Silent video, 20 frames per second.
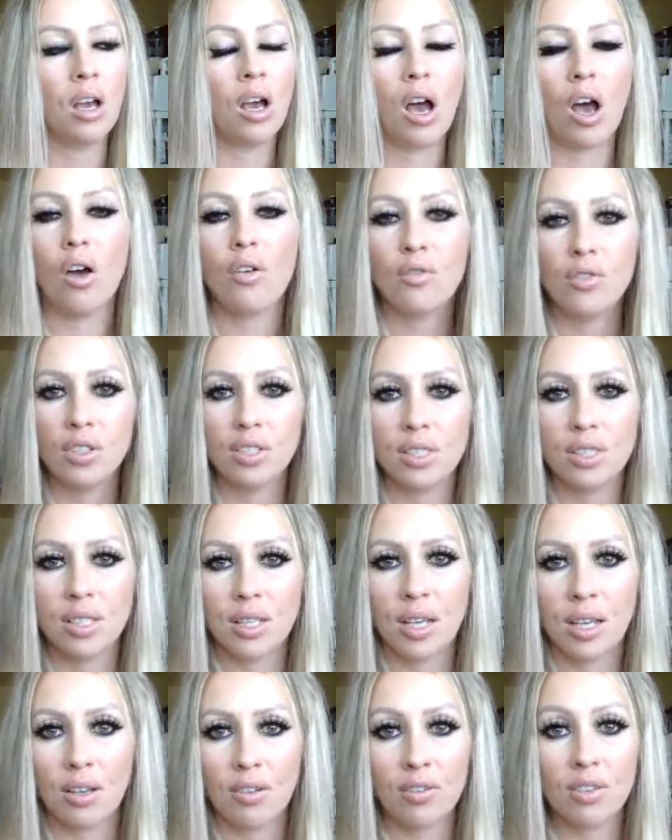
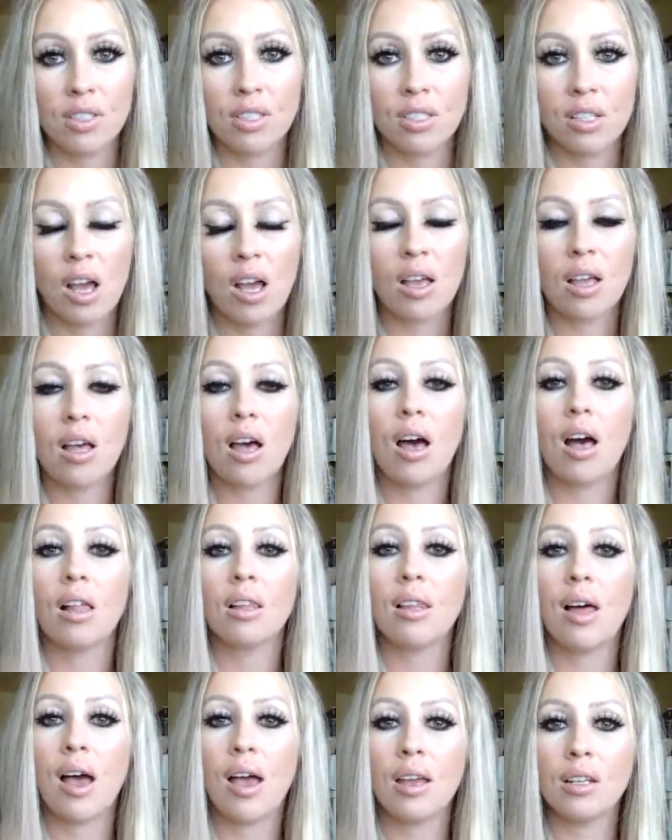obviously, if it's not
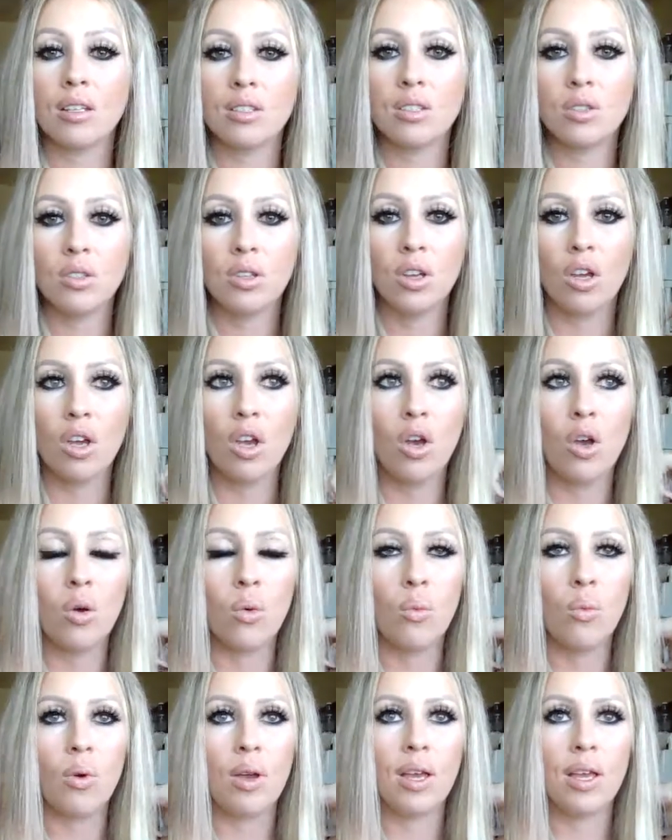aligned
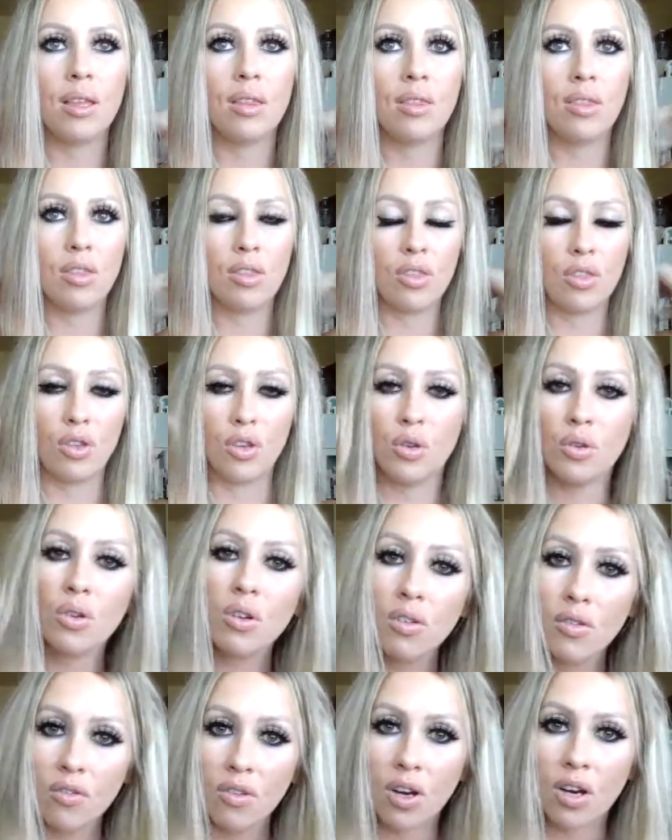with the
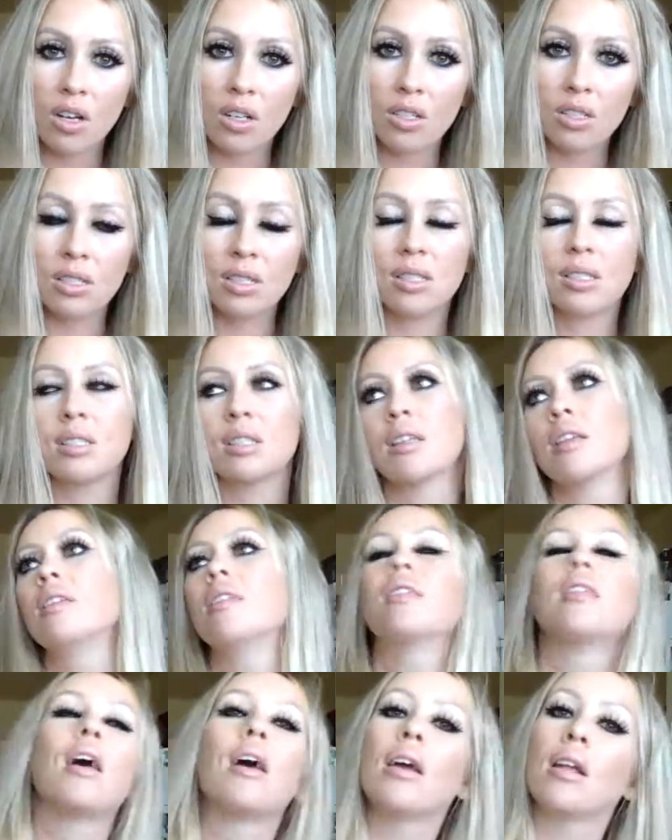universe,
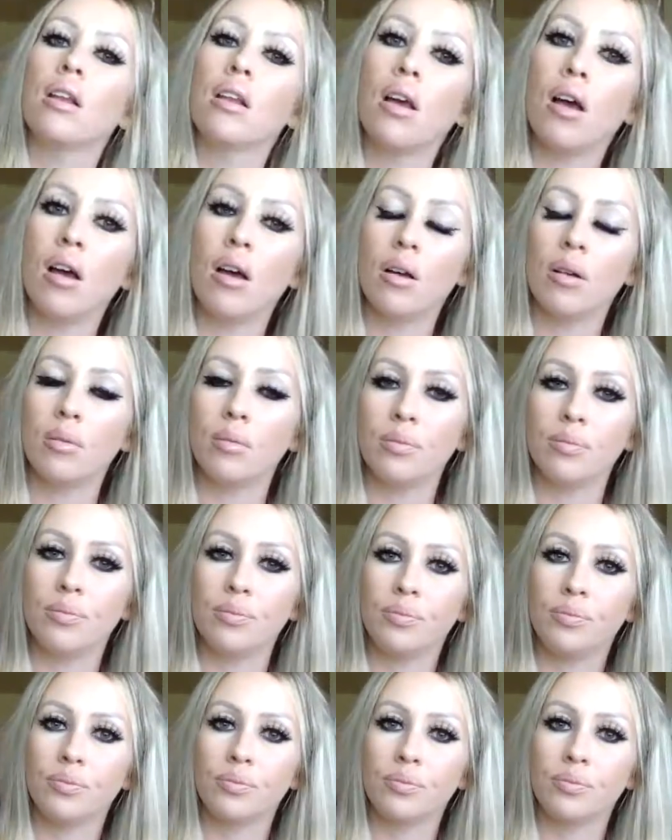then um,